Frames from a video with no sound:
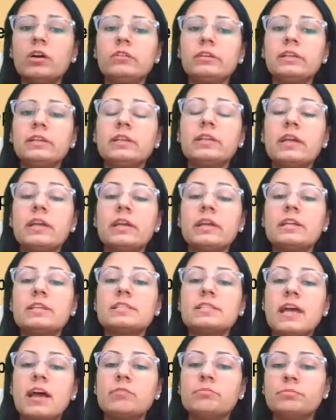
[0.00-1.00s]
Alright,
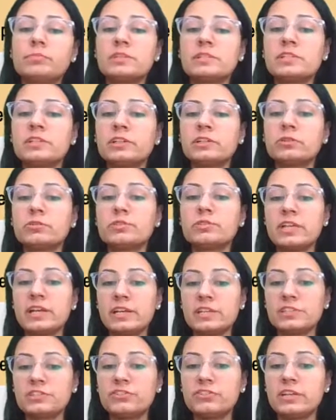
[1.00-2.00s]
examples include the
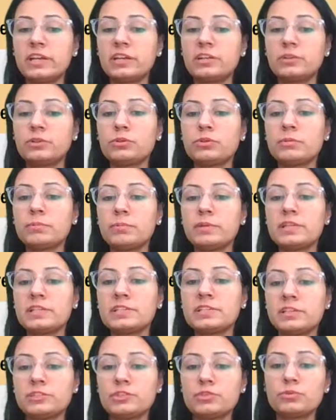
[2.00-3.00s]
H3N2
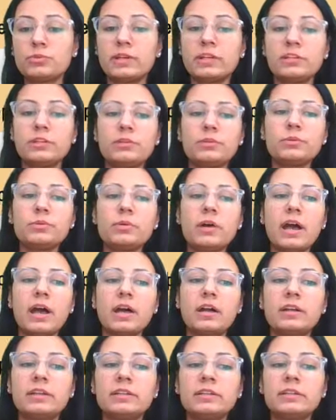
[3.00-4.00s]
replaced H2N2,
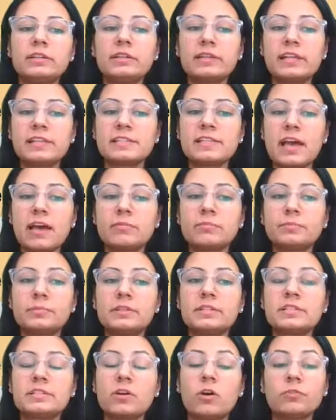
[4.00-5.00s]
and
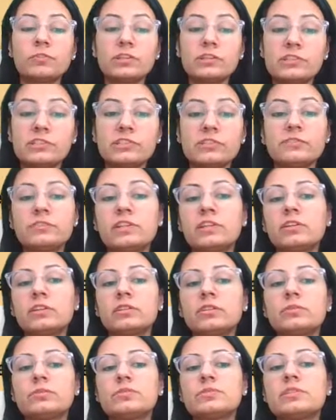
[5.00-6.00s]
examples of the drift
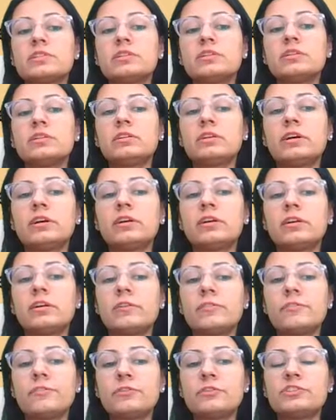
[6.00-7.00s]
includes
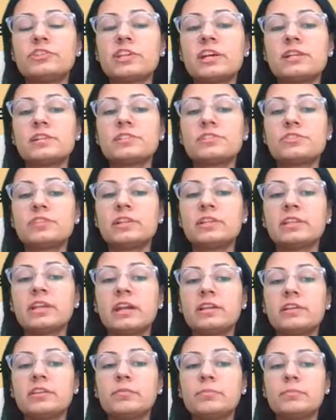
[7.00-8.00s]
the Fujian strain
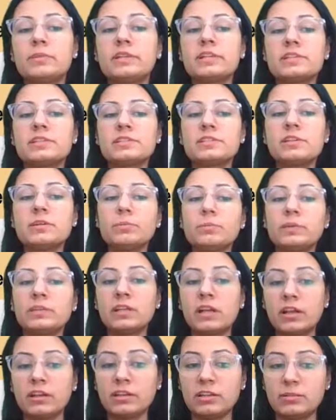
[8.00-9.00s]
that replaced the
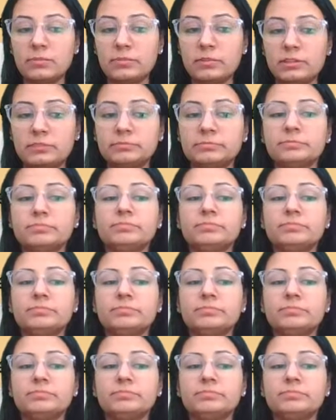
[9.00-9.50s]
Panama.